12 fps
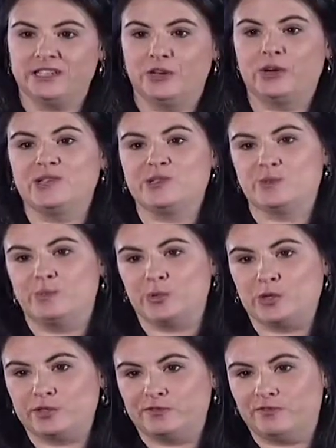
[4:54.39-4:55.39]
across the
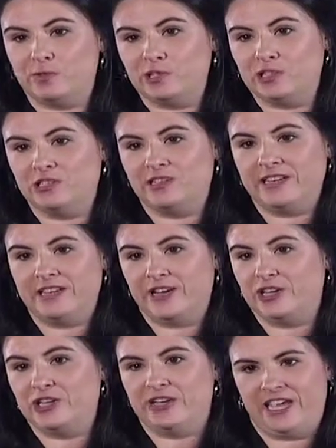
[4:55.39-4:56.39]
board for
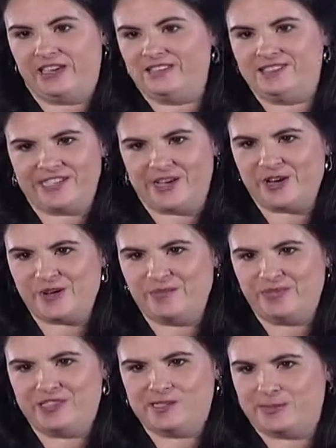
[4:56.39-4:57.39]
air and
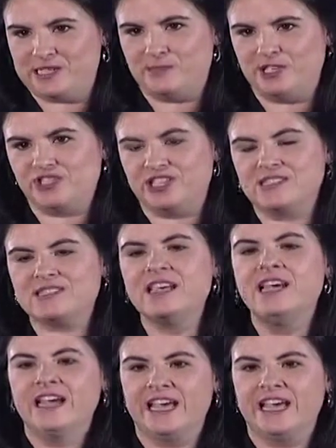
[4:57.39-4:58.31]
space missions.